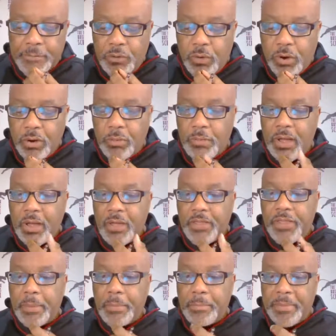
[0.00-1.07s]
quote,
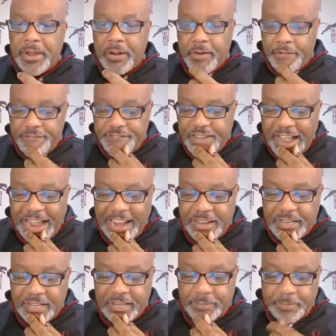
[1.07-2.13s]
the mere
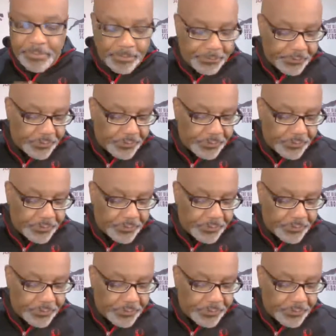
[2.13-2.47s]
filing